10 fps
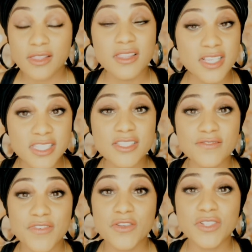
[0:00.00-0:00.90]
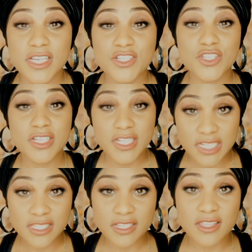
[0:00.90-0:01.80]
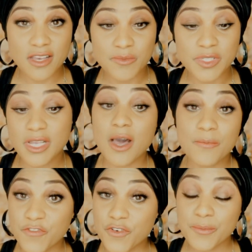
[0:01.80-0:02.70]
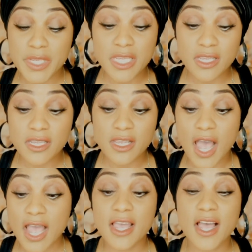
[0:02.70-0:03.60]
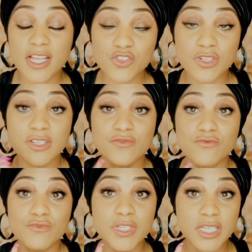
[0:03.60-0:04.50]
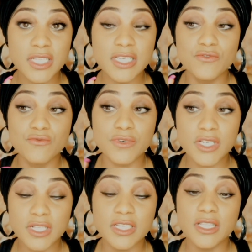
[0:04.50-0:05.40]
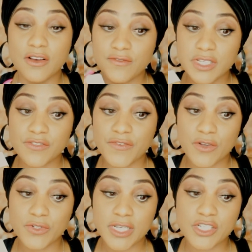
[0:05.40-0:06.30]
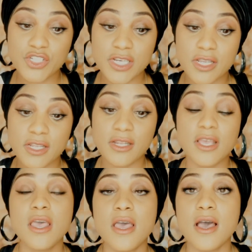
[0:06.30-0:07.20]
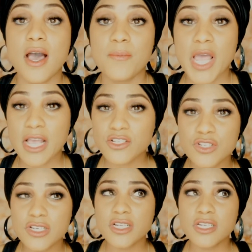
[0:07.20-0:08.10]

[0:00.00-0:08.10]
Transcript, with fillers: this foundation is a thumbs up for me I actually really really love this foundation I'm actually